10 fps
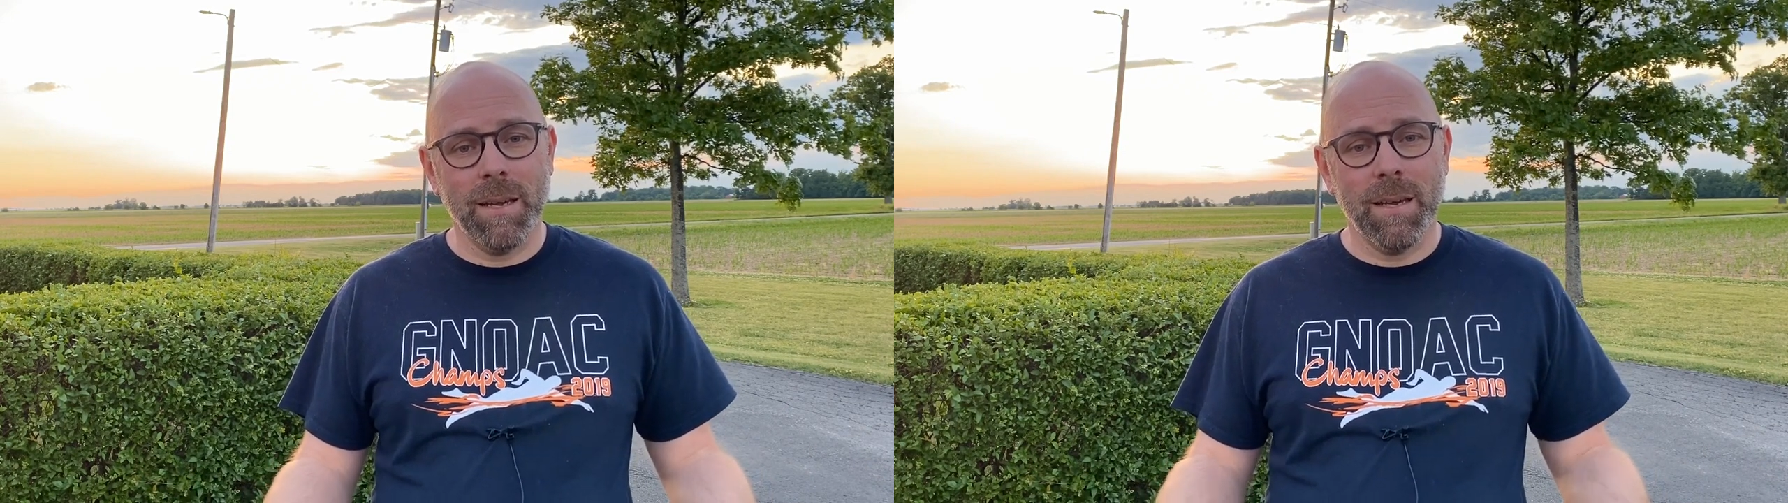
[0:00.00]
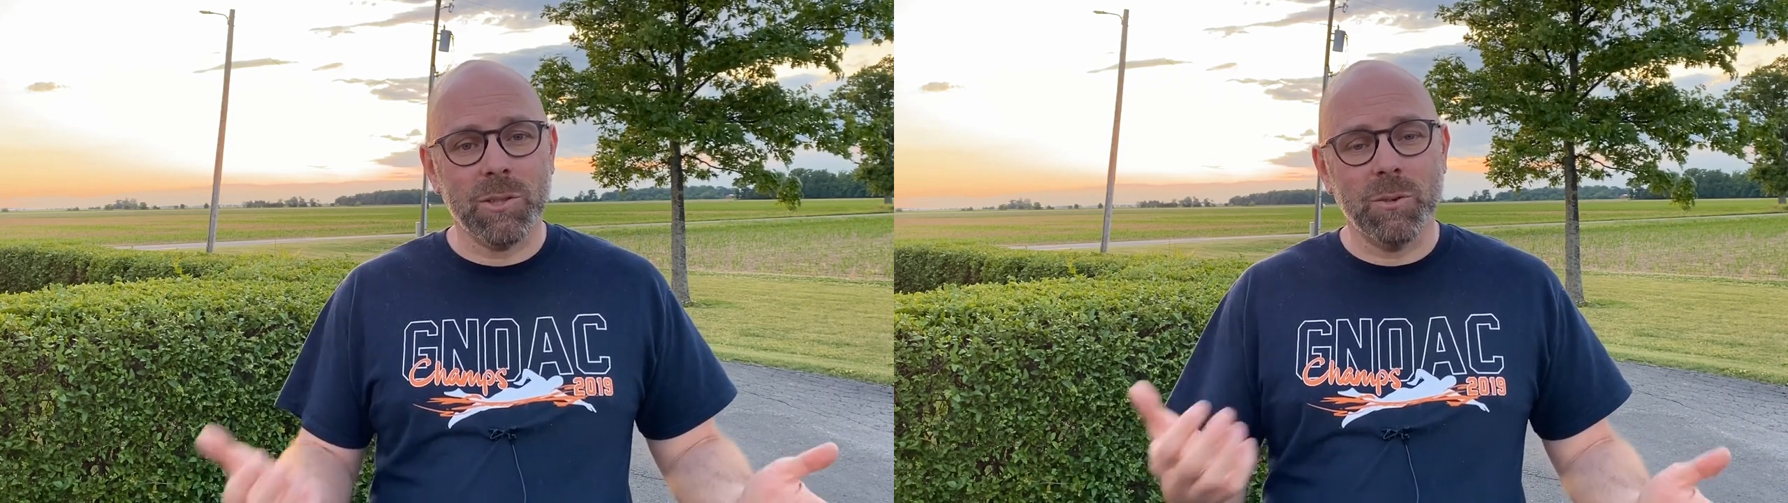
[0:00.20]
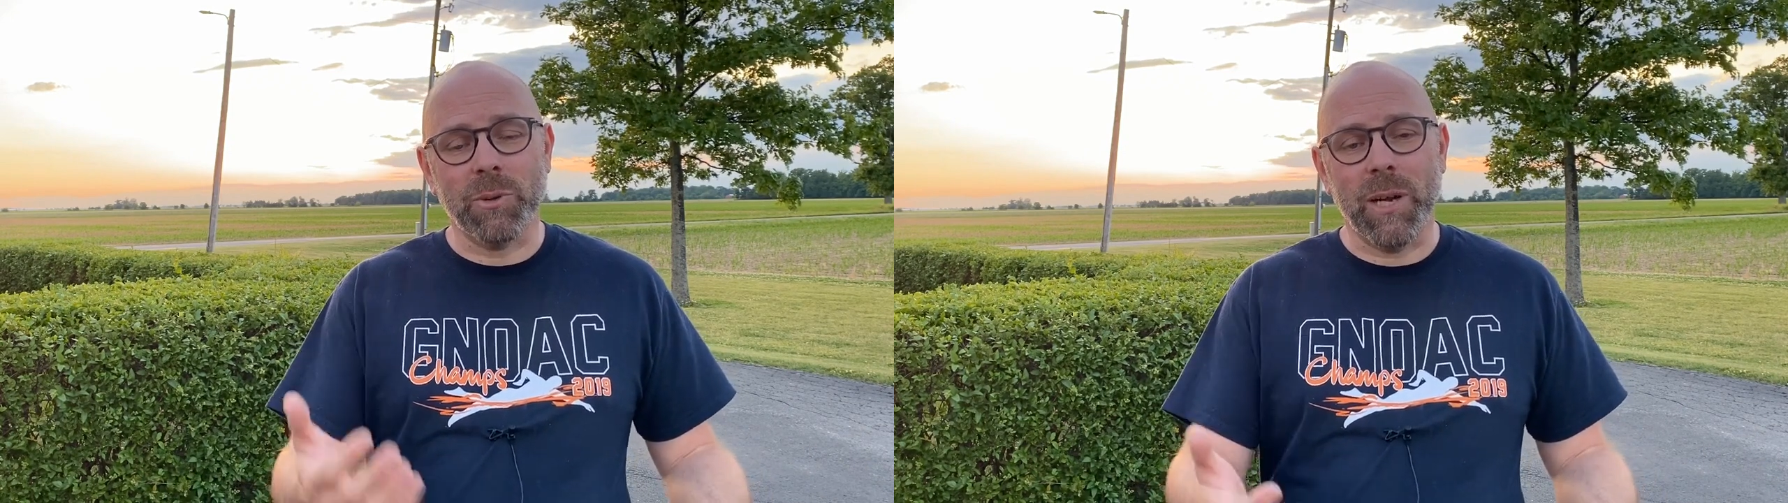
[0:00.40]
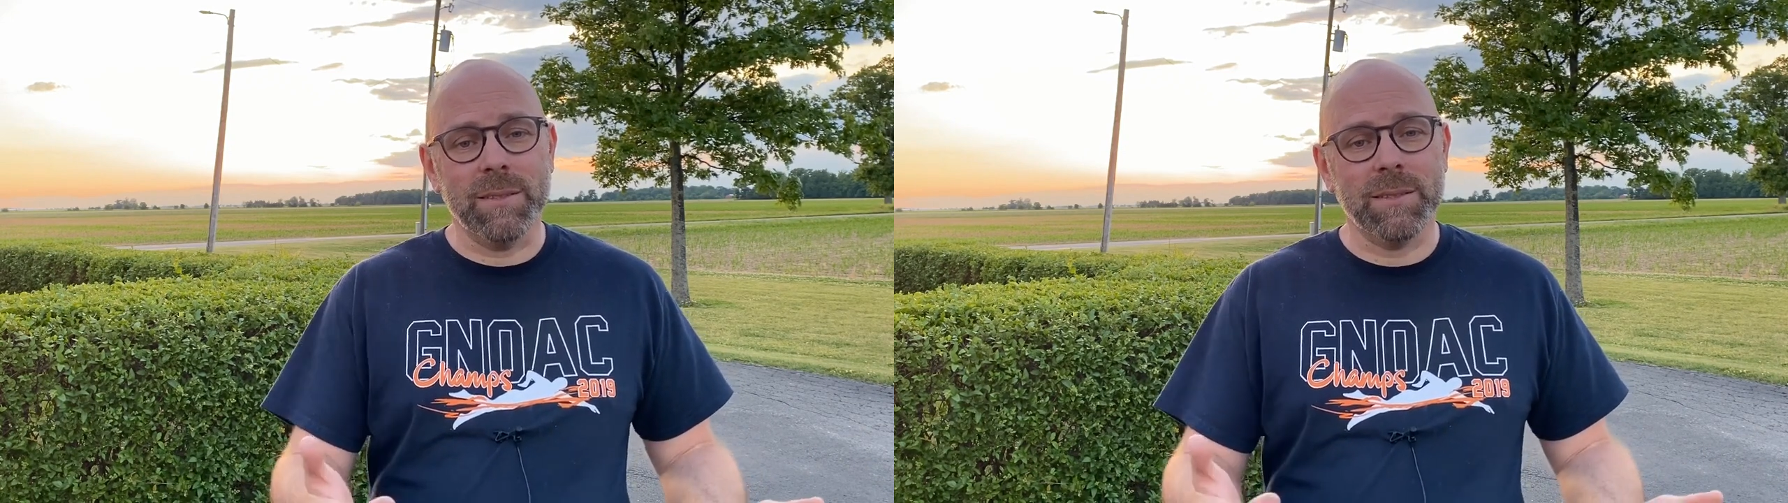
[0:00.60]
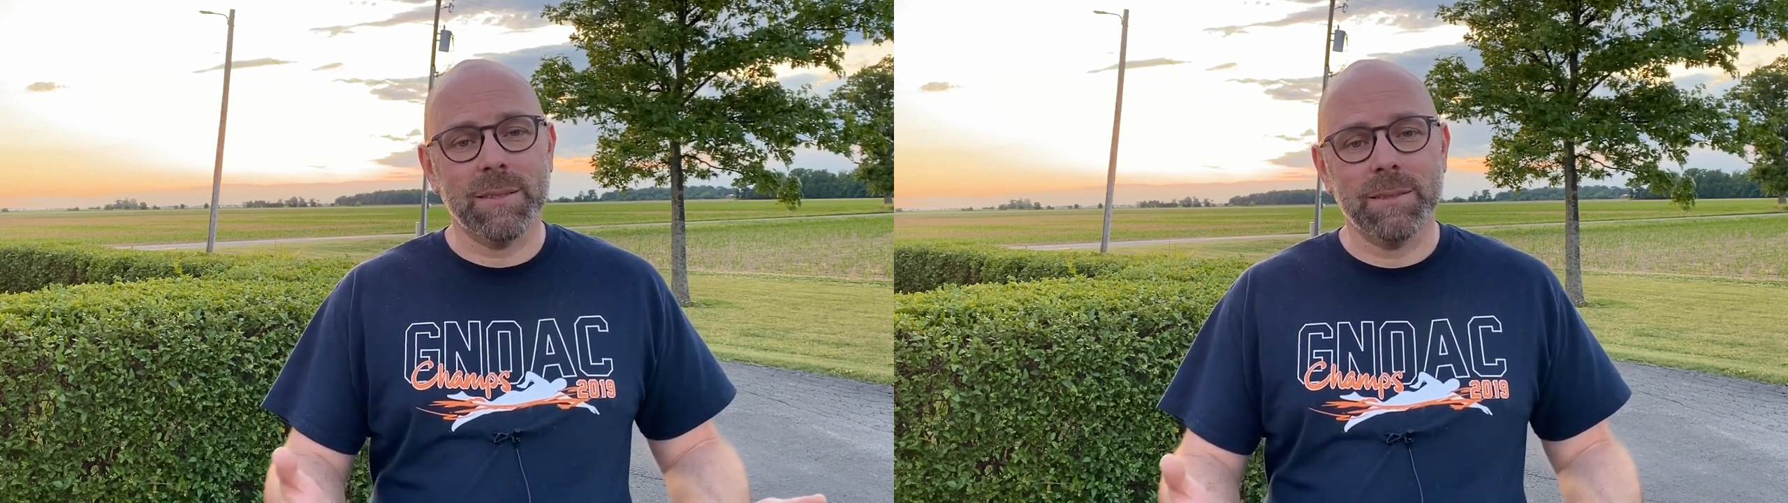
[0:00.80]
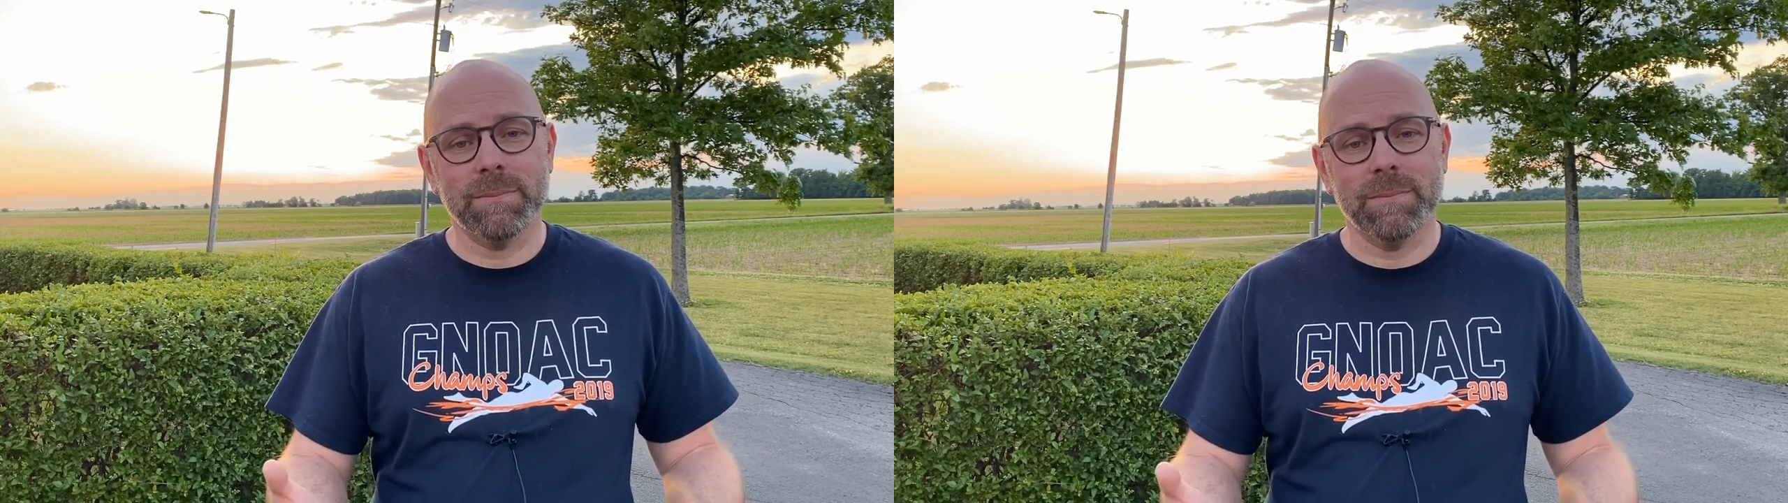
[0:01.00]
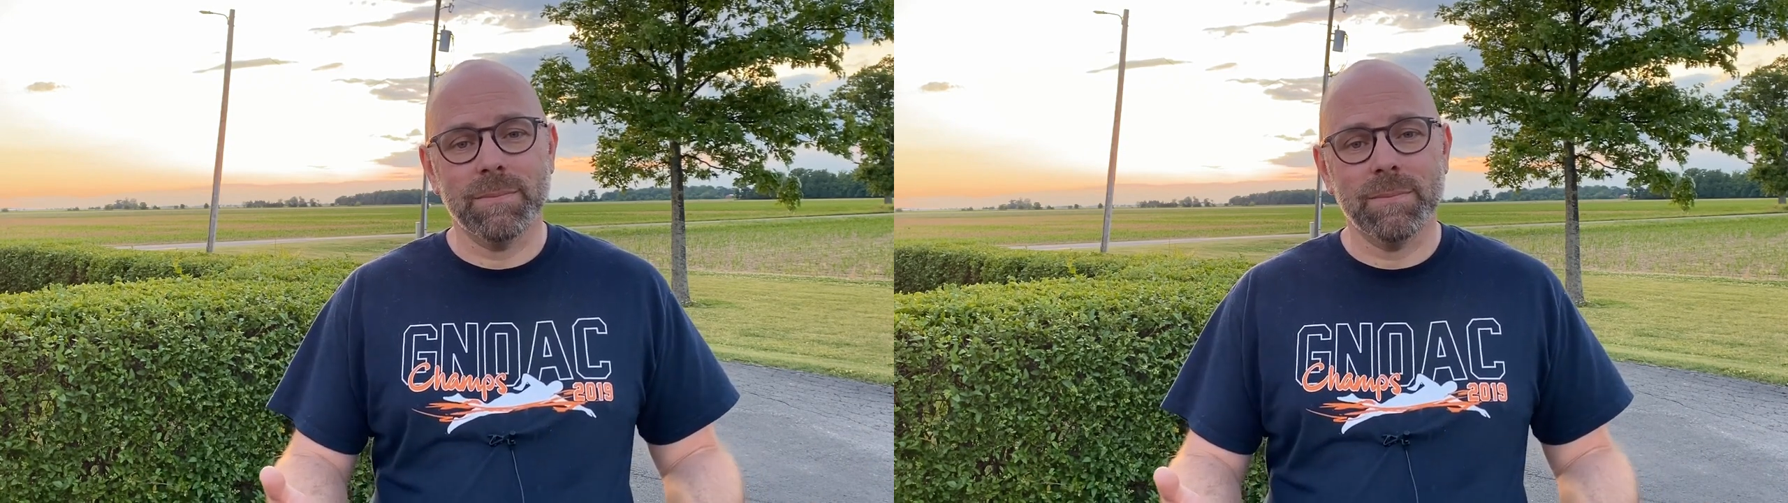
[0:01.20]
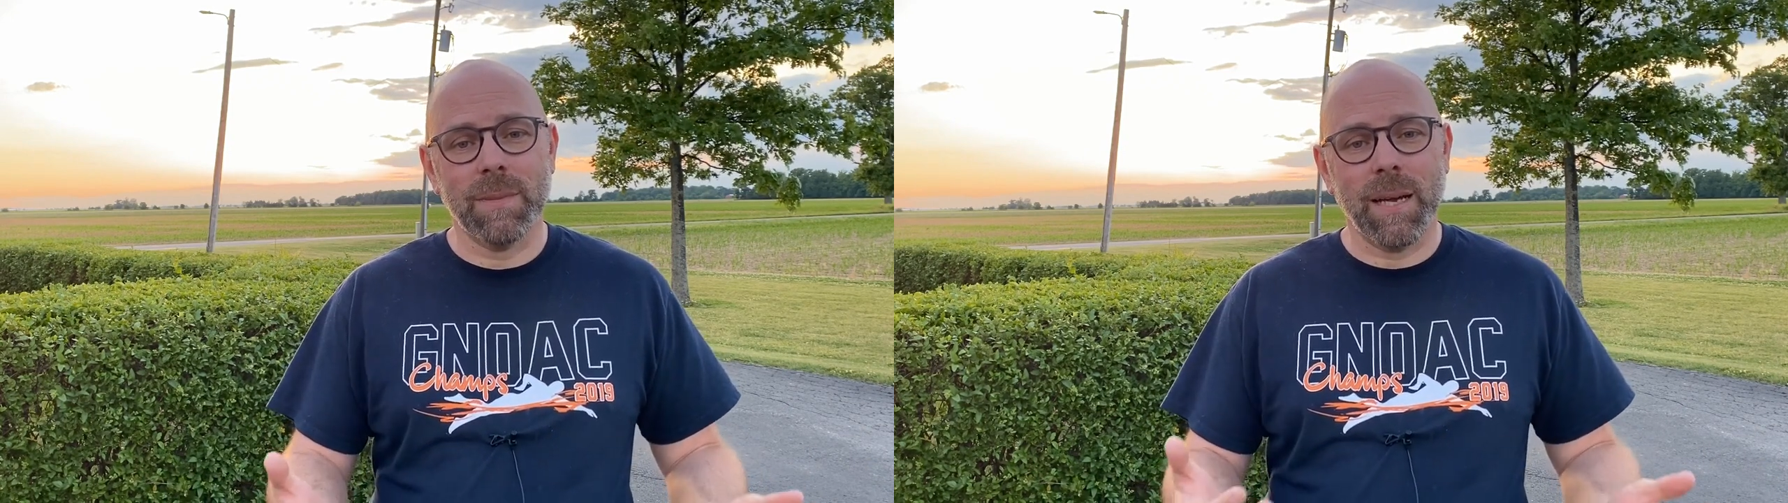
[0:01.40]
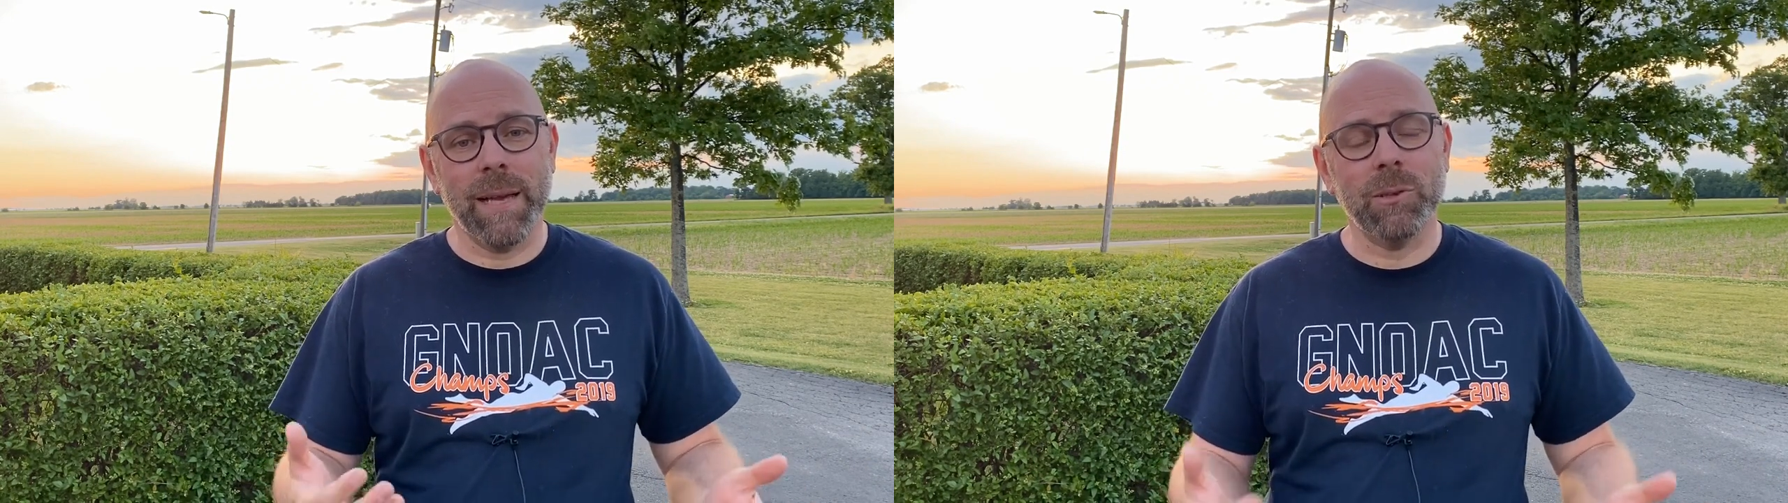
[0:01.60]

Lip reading: And so, friends, I